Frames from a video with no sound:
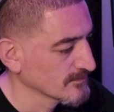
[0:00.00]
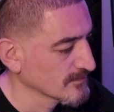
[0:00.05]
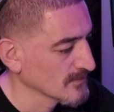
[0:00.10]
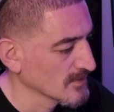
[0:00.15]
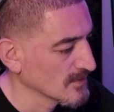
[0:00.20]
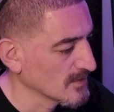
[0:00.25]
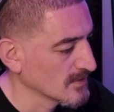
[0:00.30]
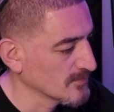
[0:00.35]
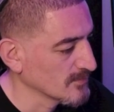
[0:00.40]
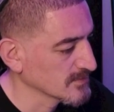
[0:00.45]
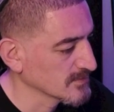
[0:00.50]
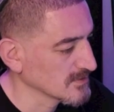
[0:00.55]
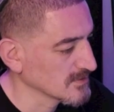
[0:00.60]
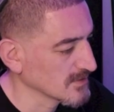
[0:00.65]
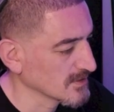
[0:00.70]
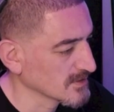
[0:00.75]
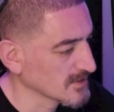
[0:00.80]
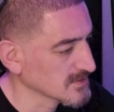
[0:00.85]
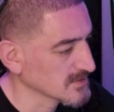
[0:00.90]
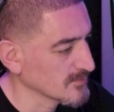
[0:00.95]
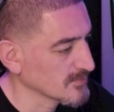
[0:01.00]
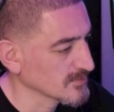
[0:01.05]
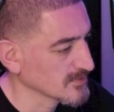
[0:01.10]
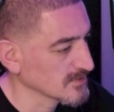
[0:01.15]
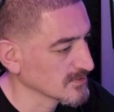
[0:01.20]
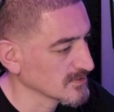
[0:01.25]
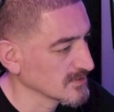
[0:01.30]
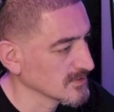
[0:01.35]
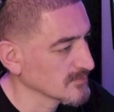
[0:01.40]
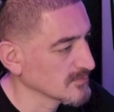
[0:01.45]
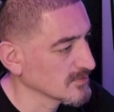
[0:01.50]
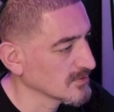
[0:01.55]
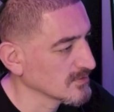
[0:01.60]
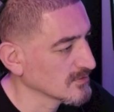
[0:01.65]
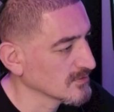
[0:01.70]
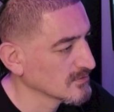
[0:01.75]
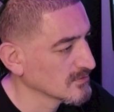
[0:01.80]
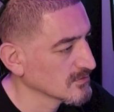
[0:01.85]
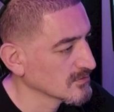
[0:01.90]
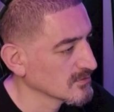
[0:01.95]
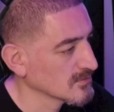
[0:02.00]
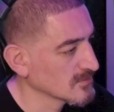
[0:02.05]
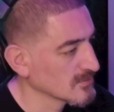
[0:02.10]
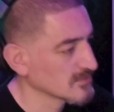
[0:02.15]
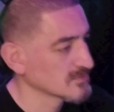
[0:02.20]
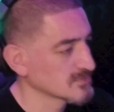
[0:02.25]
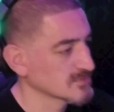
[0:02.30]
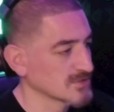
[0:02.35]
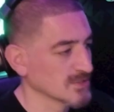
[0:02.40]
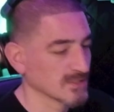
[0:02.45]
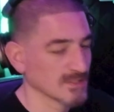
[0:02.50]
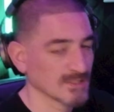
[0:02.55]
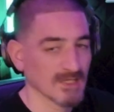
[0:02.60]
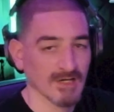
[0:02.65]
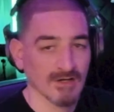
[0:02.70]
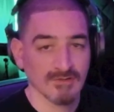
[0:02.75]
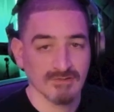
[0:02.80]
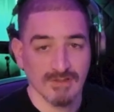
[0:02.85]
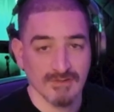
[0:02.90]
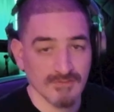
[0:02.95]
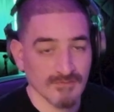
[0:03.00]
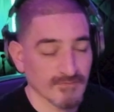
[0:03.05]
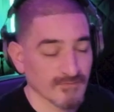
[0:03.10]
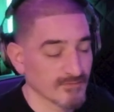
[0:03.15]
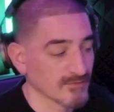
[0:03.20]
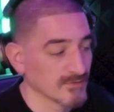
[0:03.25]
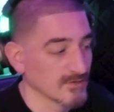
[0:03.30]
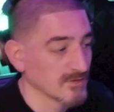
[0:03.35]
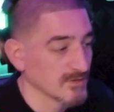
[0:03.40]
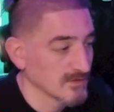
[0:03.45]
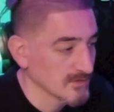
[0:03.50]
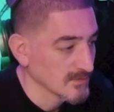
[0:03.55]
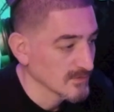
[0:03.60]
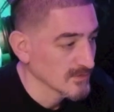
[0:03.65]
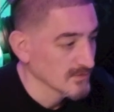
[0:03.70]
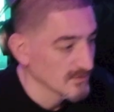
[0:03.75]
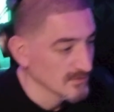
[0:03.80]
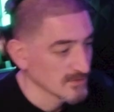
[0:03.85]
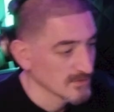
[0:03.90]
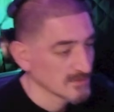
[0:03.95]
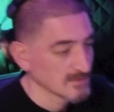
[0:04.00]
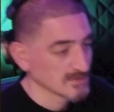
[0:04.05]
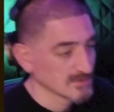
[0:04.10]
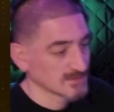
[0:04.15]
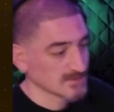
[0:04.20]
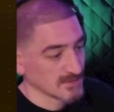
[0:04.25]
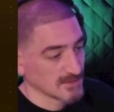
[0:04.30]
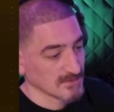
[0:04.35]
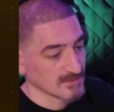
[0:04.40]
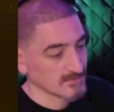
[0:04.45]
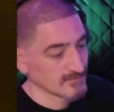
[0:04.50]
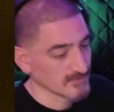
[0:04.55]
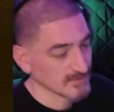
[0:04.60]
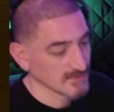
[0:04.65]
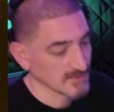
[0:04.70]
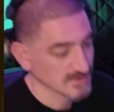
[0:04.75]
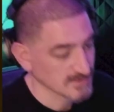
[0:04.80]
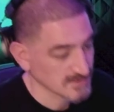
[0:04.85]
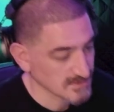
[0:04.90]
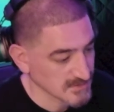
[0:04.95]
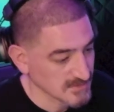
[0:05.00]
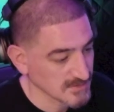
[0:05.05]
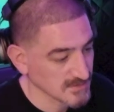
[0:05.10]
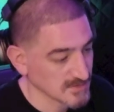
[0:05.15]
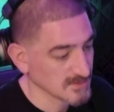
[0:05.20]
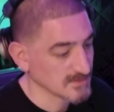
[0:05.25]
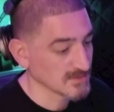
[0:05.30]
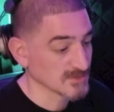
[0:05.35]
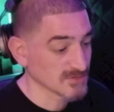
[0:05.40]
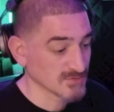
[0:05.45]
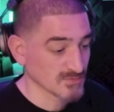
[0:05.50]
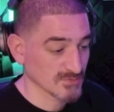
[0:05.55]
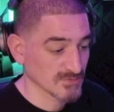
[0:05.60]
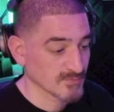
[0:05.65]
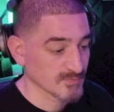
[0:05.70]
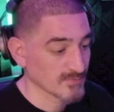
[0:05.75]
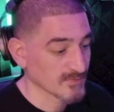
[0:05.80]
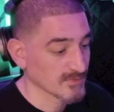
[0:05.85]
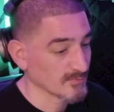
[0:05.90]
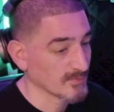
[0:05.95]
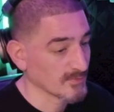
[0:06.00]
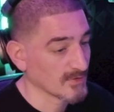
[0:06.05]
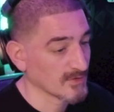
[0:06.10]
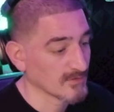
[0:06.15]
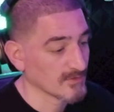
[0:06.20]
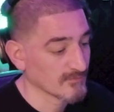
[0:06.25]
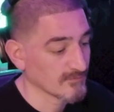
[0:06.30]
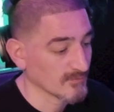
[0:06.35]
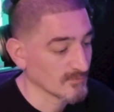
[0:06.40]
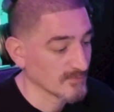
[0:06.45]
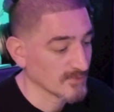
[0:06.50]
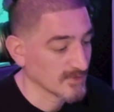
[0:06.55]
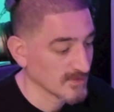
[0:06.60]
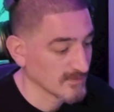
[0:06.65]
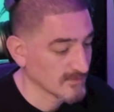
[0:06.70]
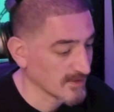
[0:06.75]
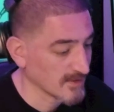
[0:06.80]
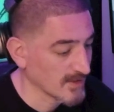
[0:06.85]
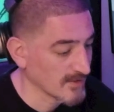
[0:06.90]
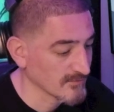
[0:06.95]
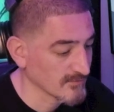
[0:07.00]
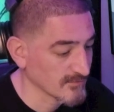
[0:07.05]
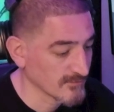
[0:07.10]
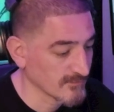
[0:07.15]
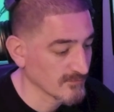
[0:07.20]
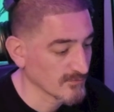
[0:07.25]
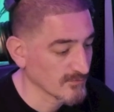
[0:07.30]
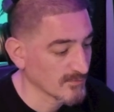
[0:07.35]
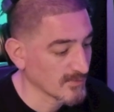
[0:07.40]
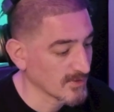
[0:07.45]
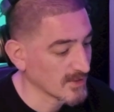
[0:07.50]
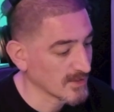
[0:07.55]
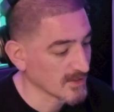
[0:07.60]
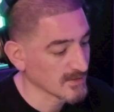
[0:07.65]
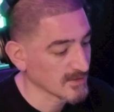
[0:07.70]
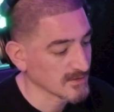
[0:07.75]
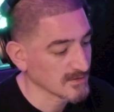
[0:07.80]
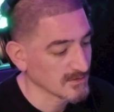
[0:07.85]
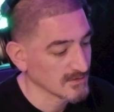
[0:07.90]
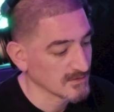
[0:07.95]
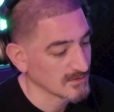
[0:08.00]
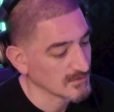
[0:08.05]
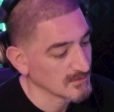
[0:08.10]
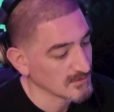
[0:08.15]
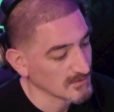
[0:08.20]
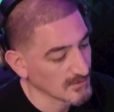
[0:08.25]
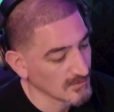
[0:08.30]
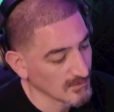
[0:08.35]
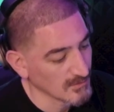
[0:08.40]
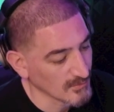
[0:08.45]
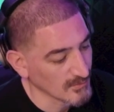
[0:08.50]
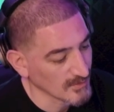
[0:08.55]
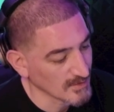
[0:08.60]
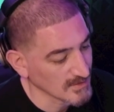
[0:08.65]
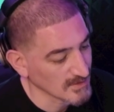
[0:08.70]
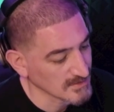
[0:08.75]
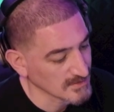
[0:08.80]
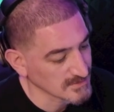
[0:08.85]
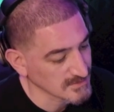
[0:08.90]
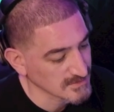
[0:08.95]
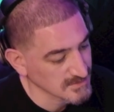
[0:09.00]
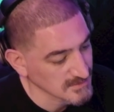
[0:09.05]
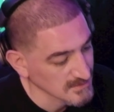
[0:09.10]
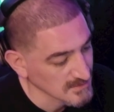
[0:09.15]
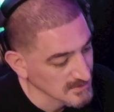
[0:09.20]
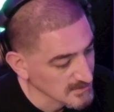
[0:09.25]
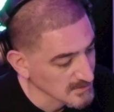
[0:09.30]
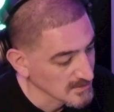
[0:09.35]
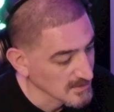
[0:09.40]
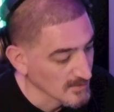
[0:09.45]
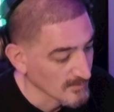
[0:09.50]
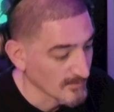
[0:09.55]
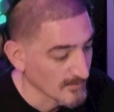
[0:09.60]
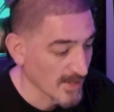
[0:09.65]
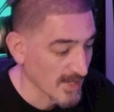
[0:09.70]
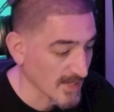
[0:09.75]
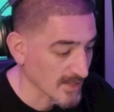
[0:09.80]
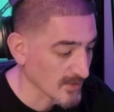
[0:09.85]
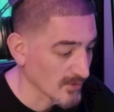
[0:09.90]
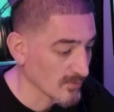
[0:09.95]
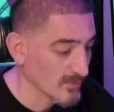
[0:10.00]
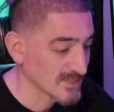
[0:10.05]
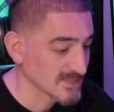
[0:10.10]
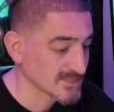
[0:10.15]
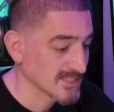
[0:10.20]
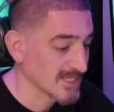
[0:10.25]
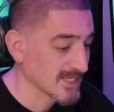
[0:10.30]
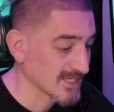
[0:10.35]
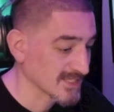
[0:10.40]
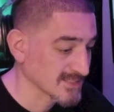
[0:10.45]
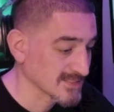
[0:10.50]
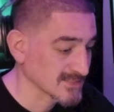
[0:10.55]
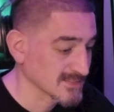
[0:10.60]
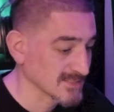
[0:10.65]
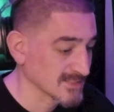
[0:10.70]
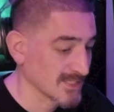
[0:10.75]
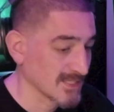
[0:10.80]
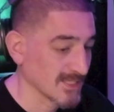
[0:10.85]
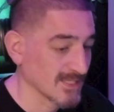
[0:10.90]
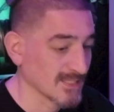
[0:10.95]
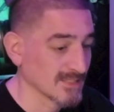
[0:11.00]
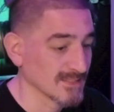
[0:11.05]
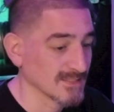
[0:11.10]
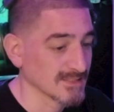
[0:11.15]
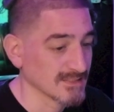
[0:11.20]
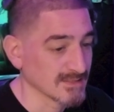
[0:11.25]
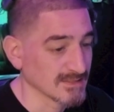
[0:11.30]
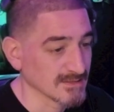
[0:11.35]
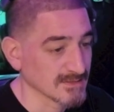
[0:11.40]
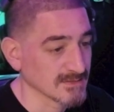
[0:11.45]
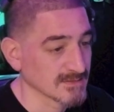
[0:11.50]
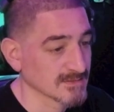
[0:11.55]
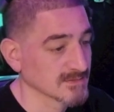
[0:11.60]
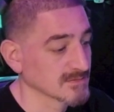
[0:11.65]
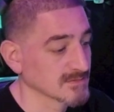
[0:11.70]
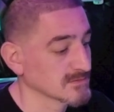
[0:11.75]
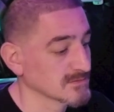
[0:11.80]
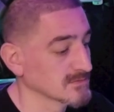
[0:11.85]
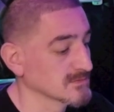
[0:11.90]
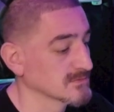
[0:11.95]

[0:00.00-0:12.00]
I'll put the, like I said, I'll put the link below. Check it out. Another free synth VST. This one's pretty powerful, man. They have it for Mac OS X, and Linux.